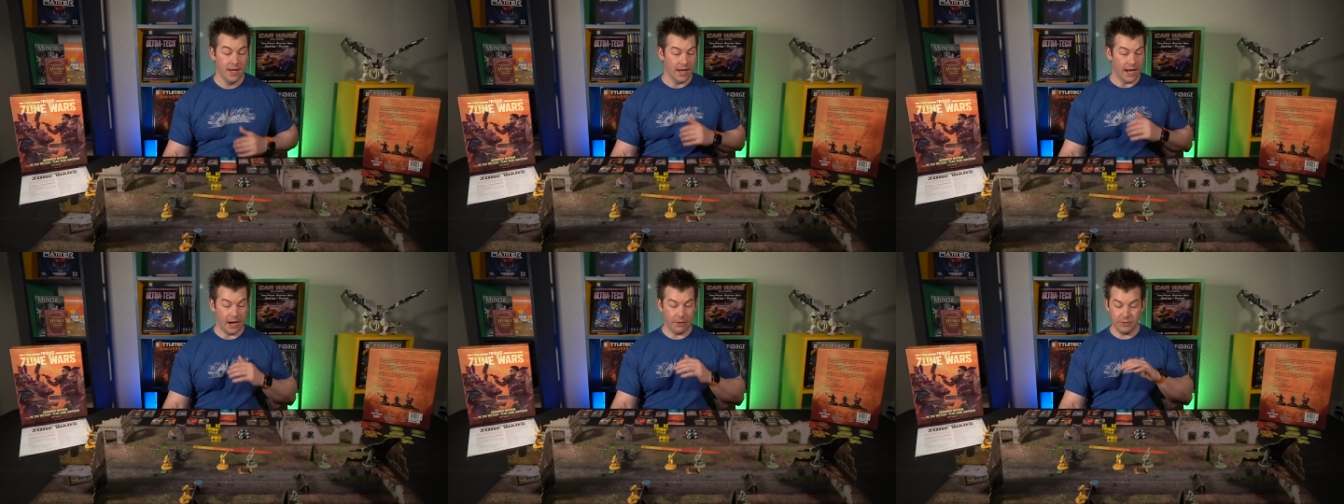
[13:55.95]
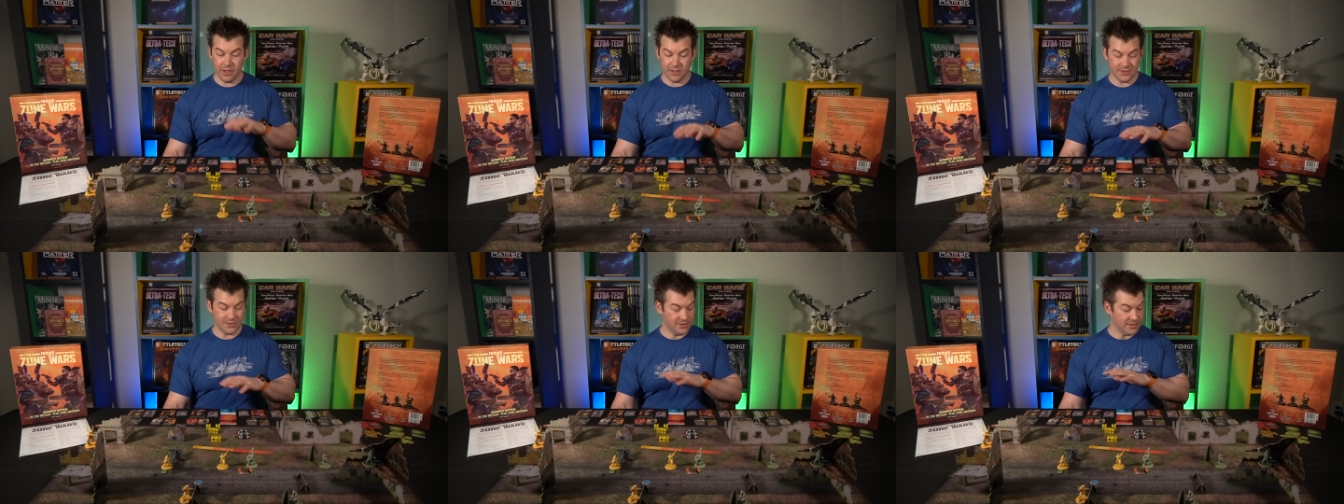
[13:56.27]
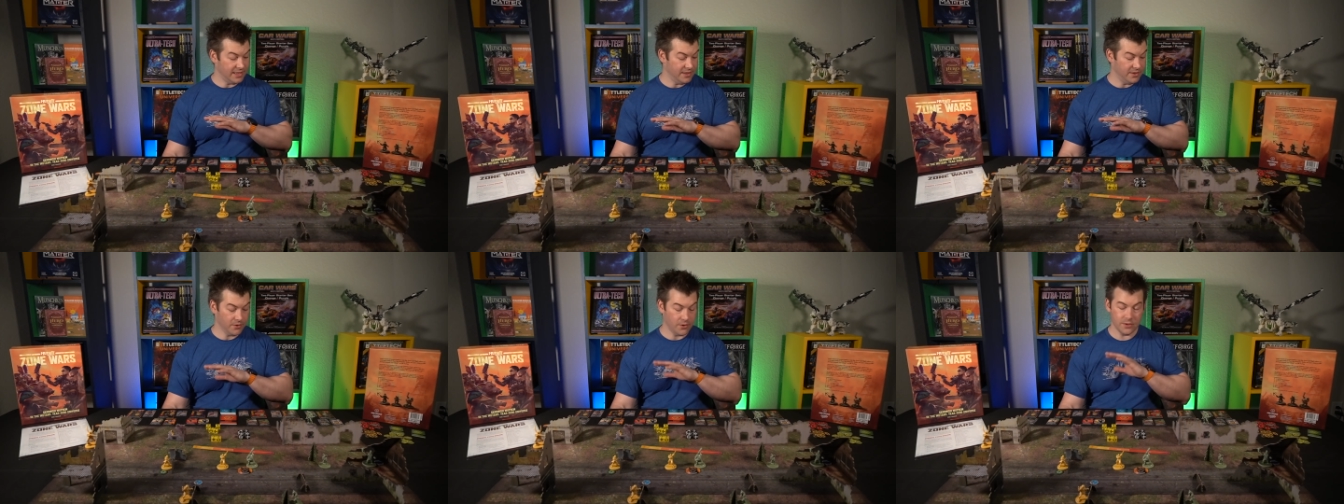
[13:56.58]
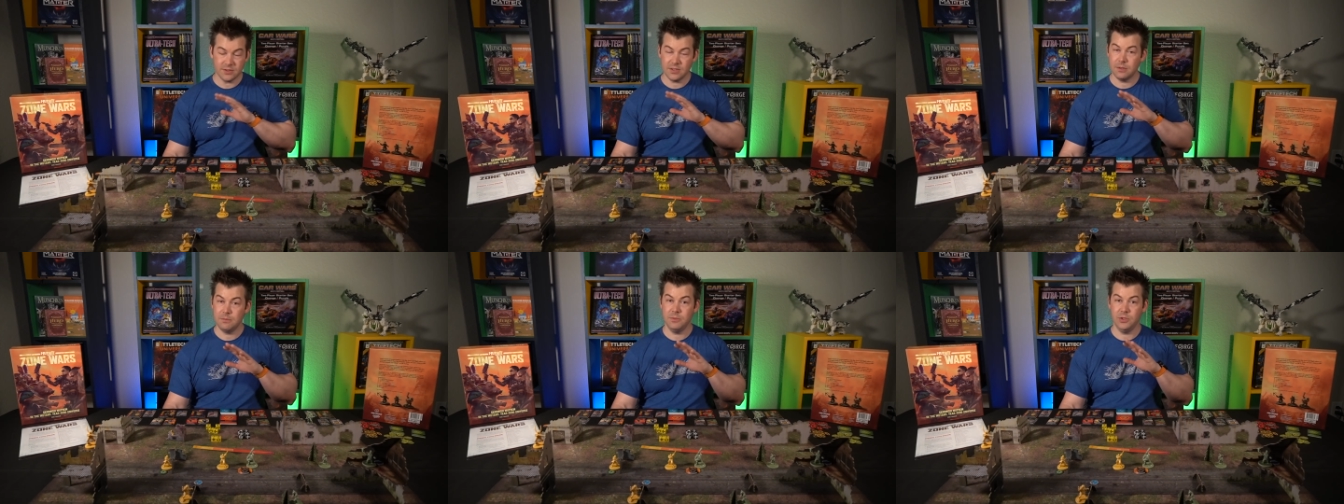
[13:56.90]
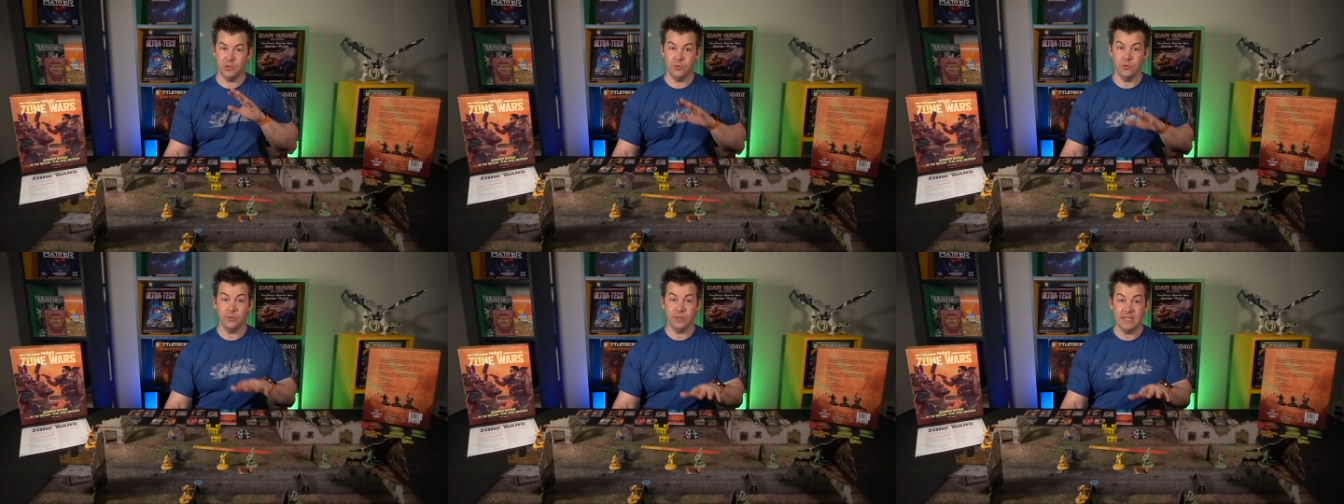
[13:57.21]
I would also say there are some
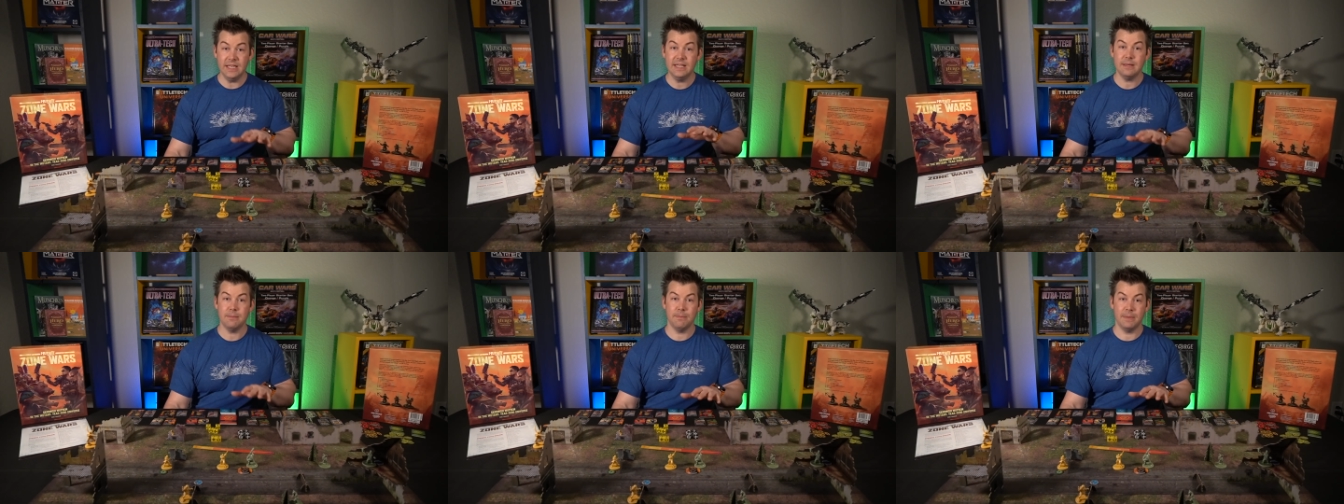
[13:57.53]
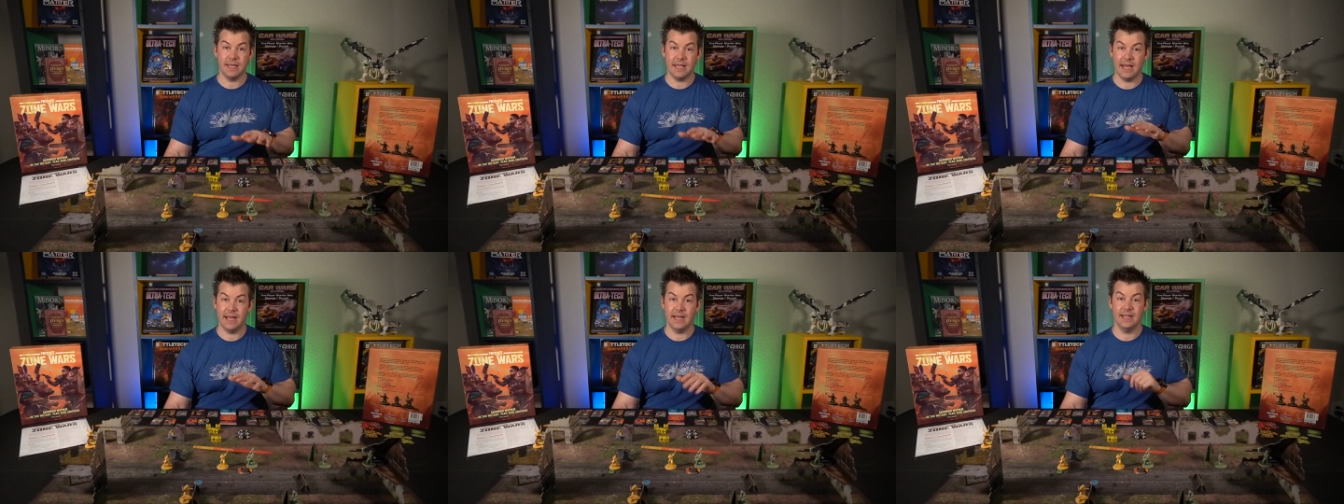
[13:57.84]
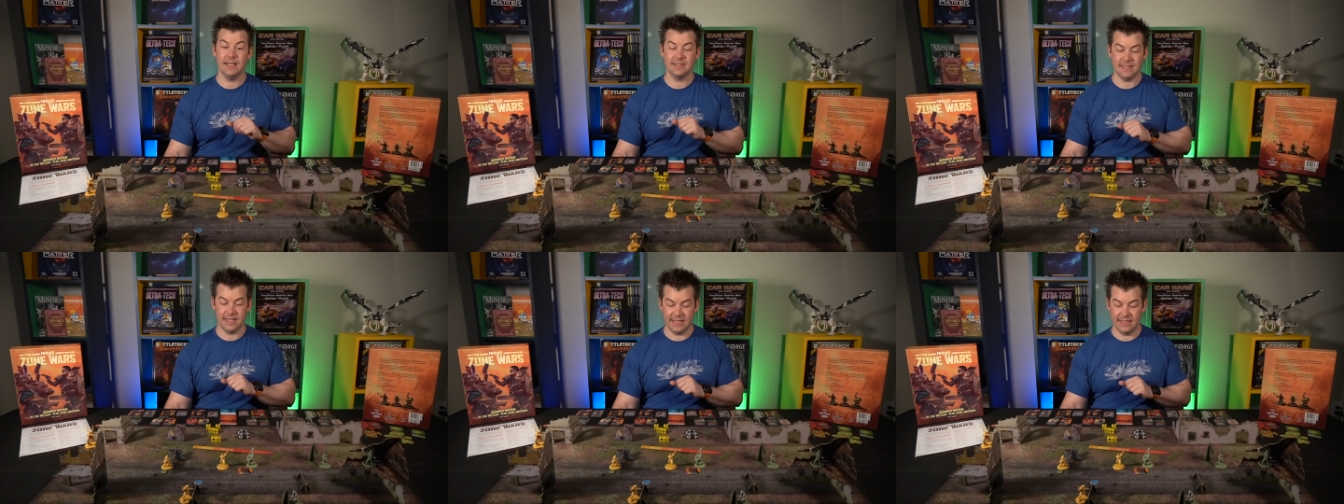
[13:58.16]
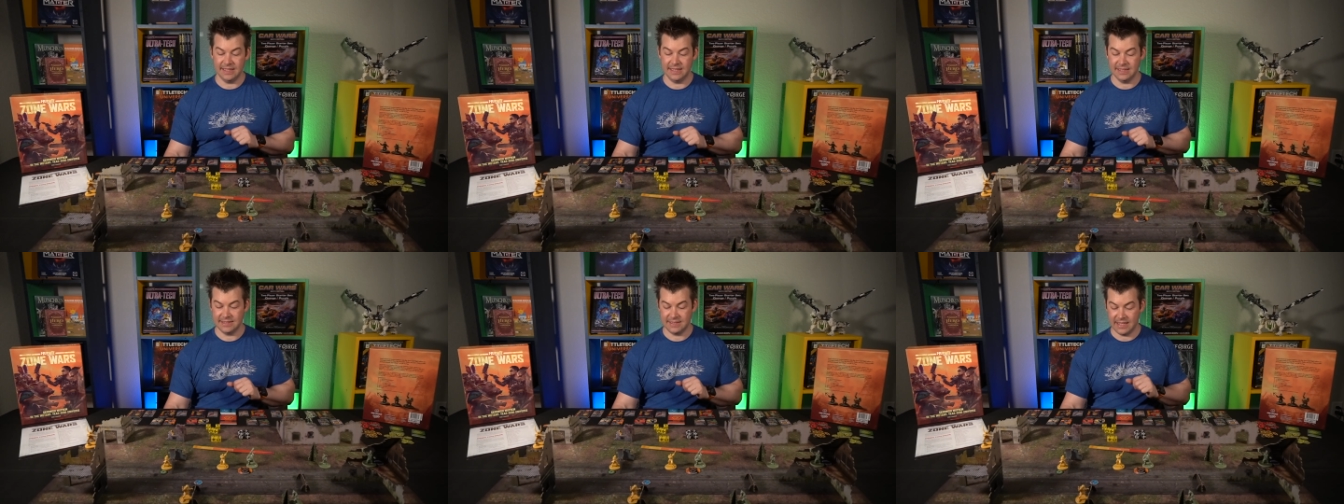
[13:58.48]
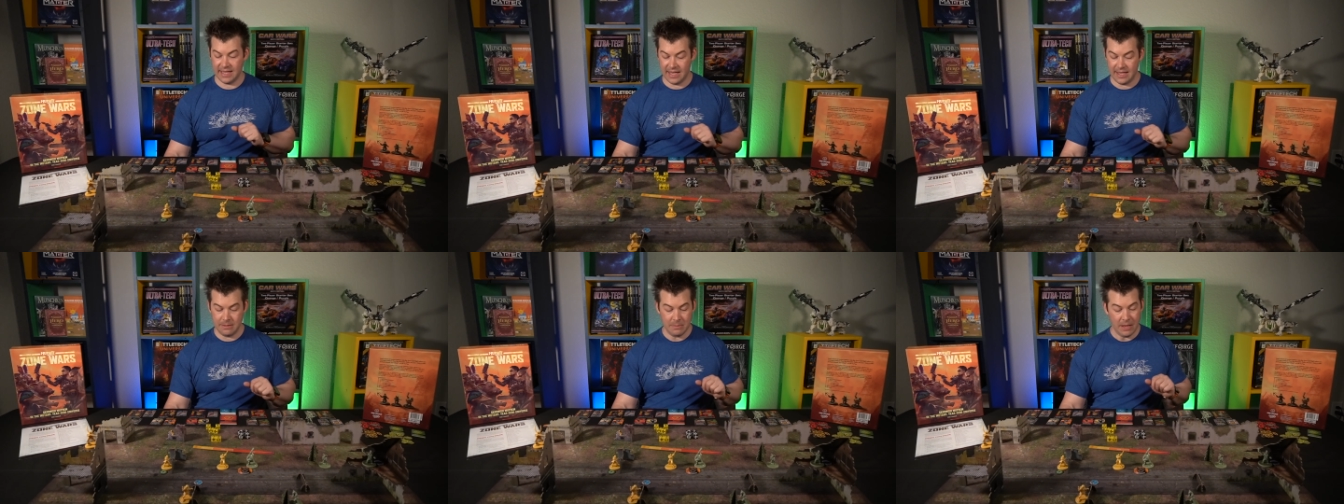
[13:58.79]
unique mechanics in this
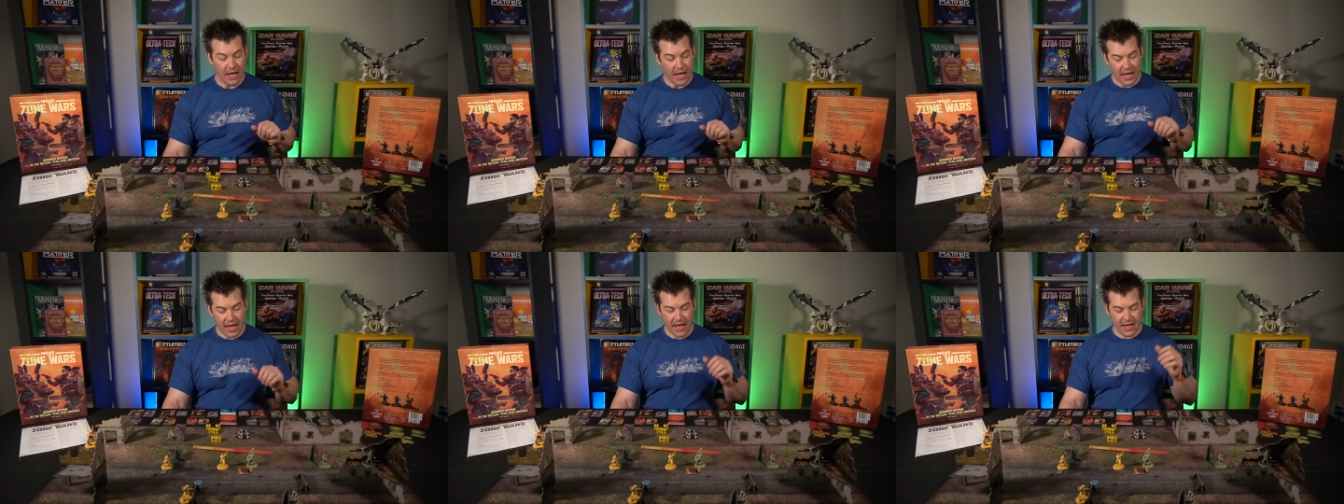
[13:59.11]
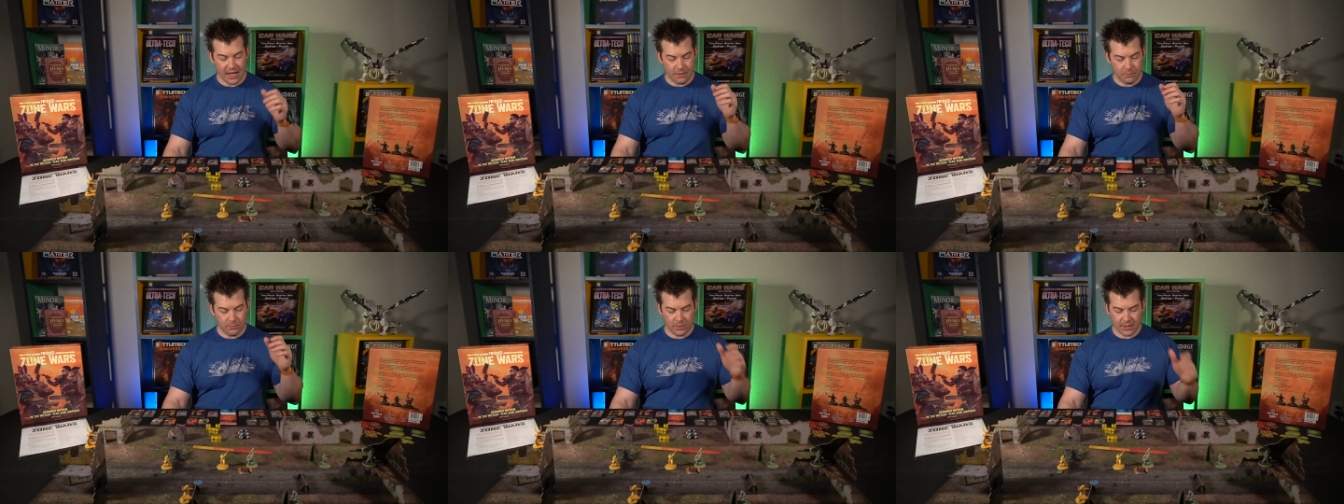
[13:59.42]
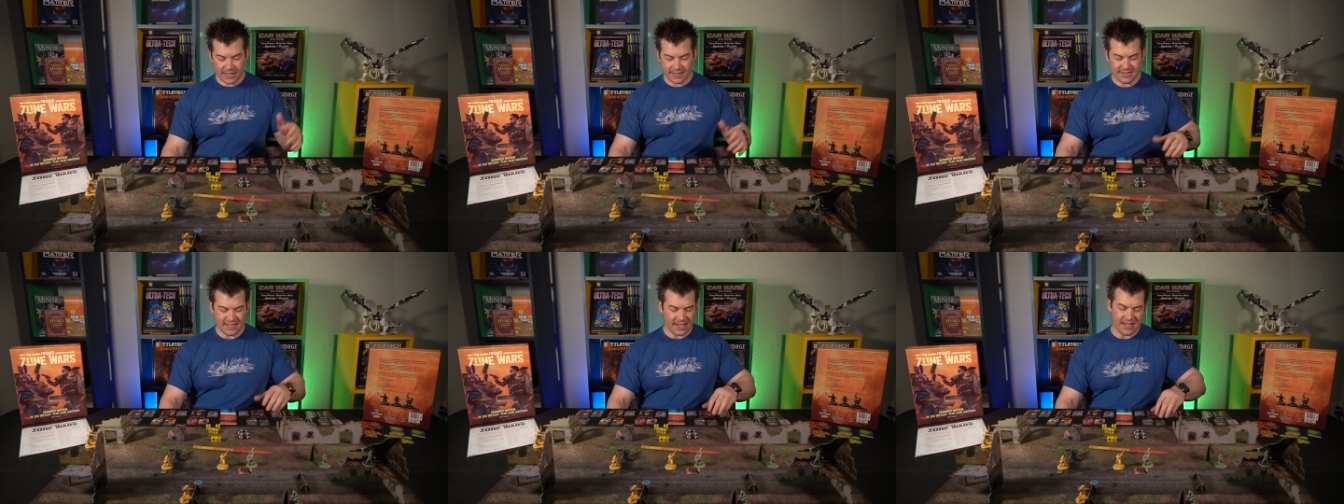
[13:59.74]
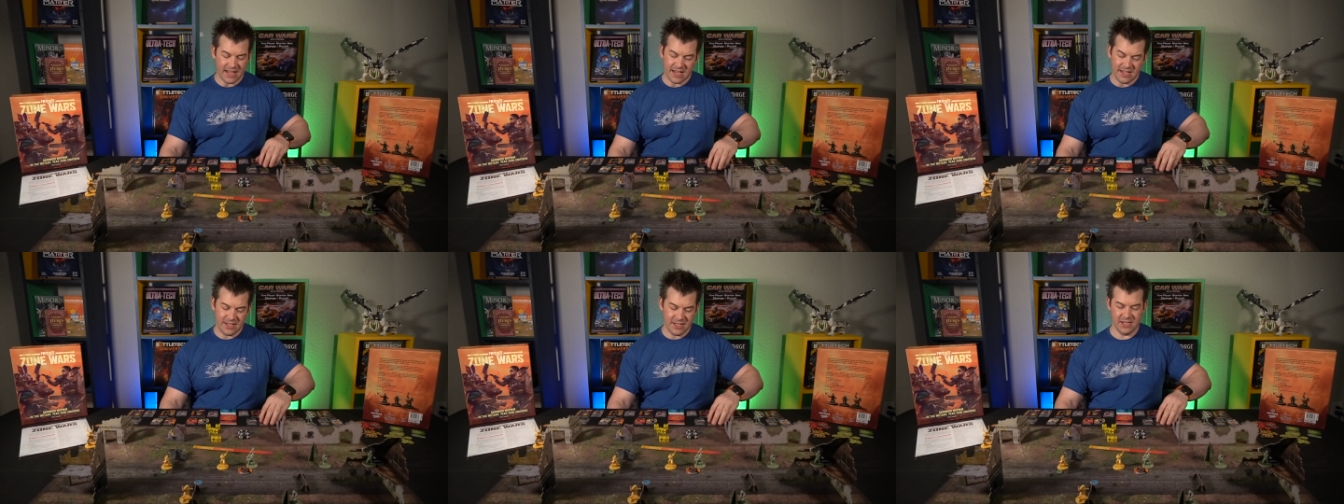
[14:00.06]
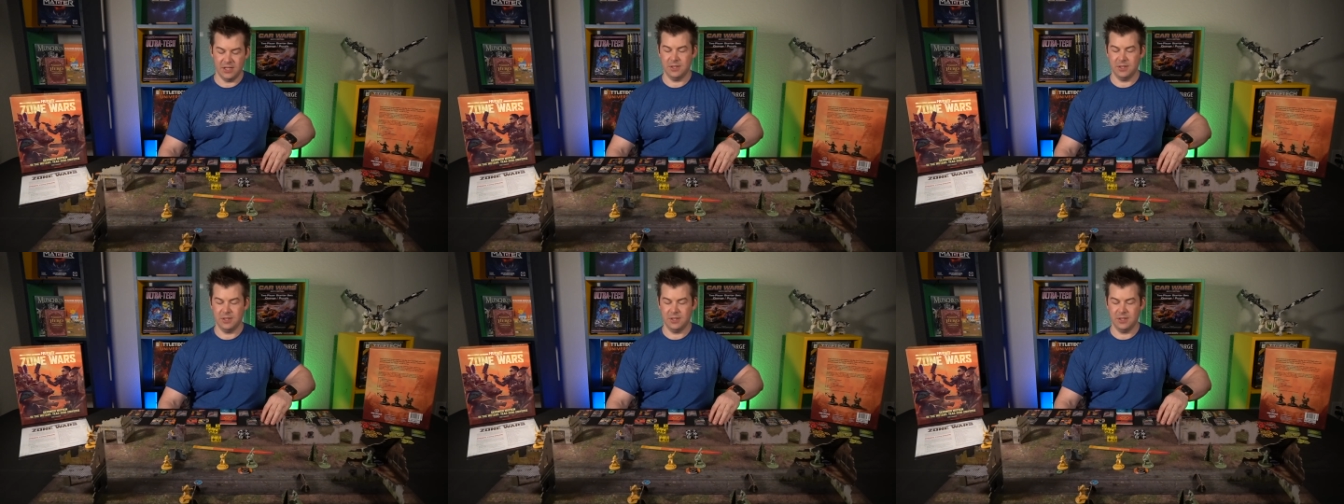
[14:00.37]
game, and when I say that,